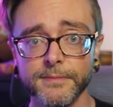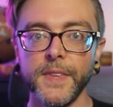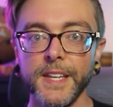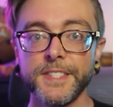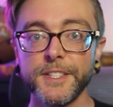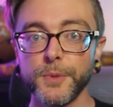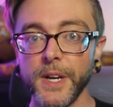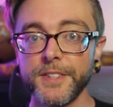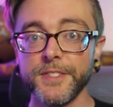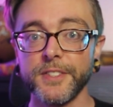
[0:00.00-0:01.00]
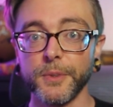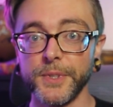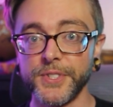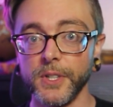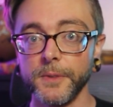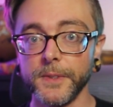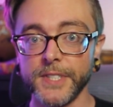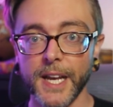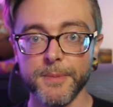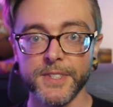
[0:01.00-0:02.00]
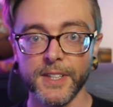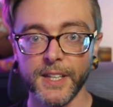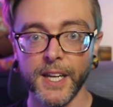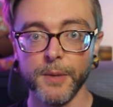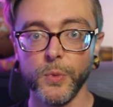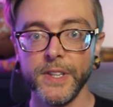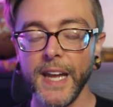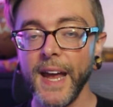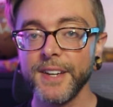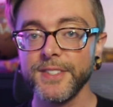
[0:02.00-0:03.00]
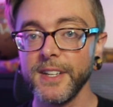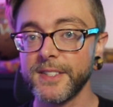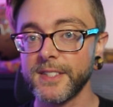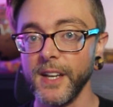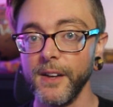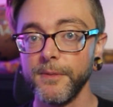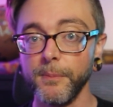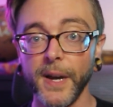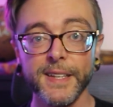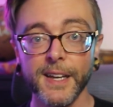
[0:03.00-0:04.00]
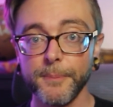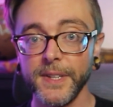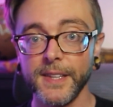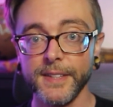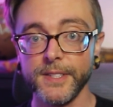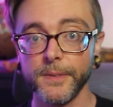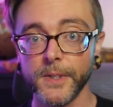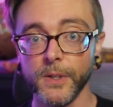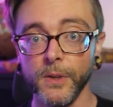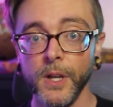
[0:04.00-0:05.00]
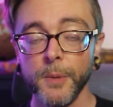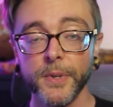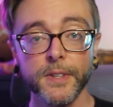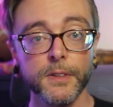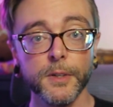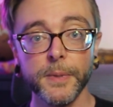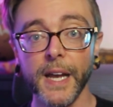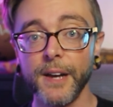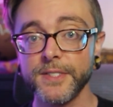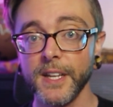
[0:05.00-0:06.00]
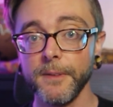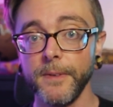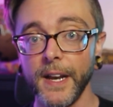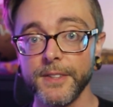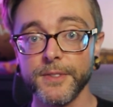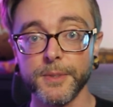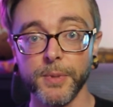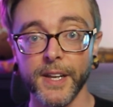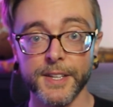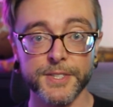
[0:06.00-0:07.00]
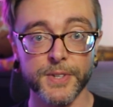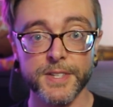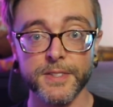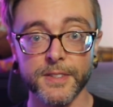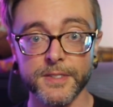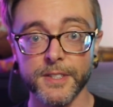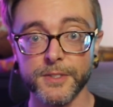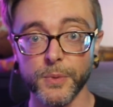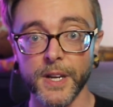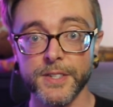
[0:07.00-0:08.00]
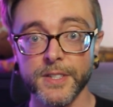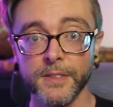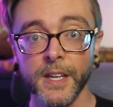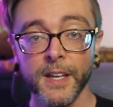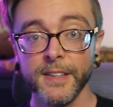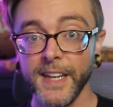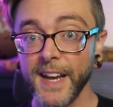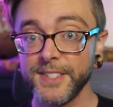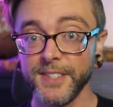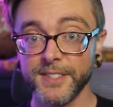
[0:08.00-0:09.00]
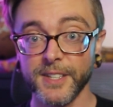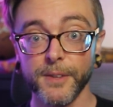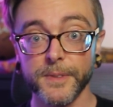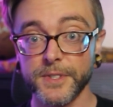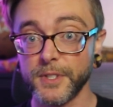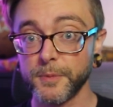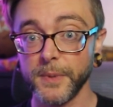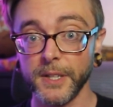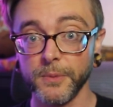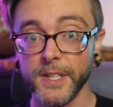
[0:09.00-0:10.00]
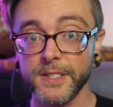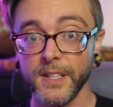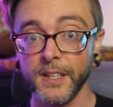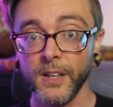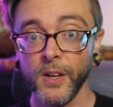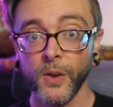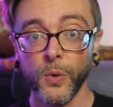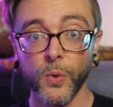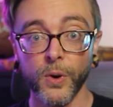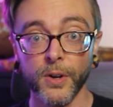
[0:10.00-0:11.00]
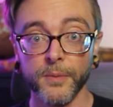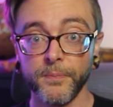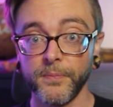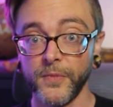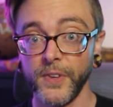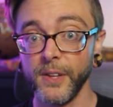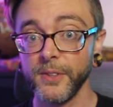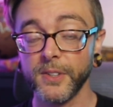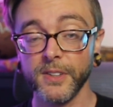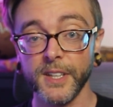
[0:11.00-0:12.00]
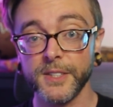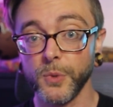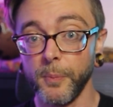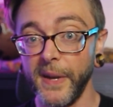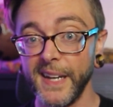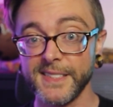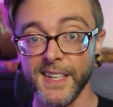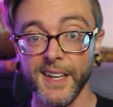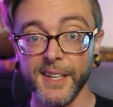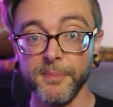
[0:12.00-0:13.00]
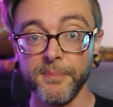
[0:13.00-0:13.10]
These situations are reserved for times in the game when the action itself might not be that difficult, but there could be outside factors applying stress to the situation, the action itself is just plain risky, or failure could lead to a bad time.